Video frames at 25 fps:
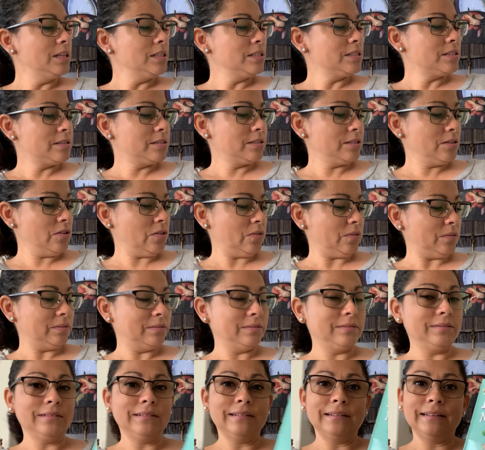So,
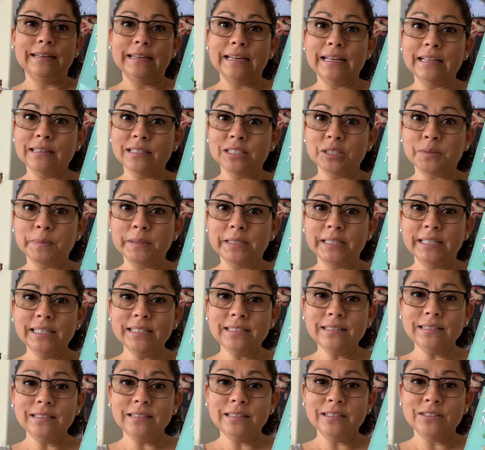now let's
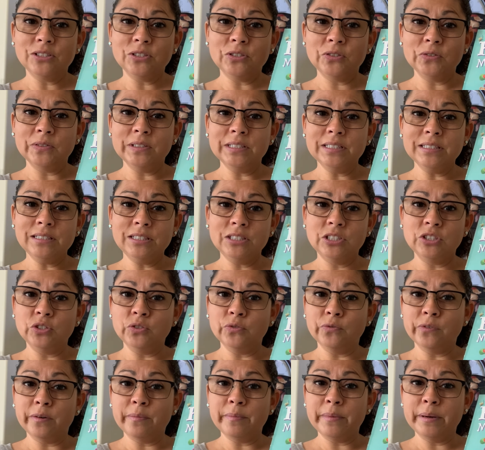begin. Students, do you
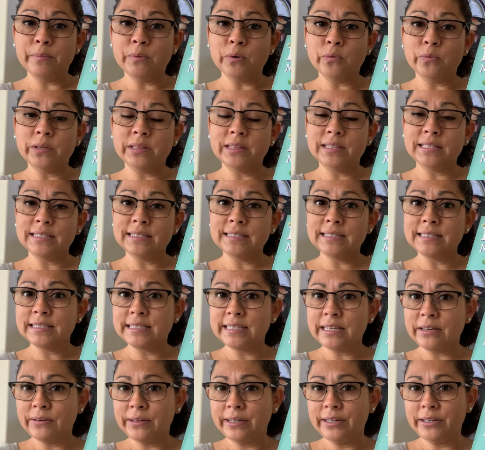remember what this is
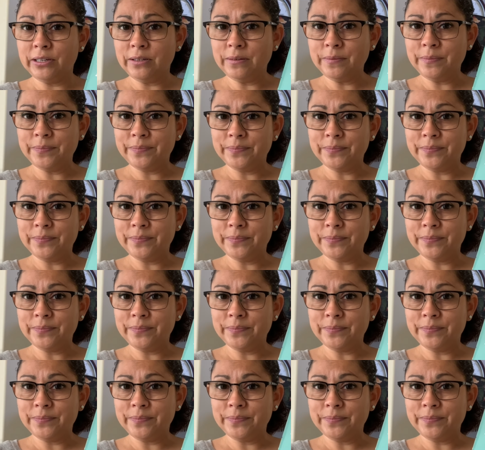down here?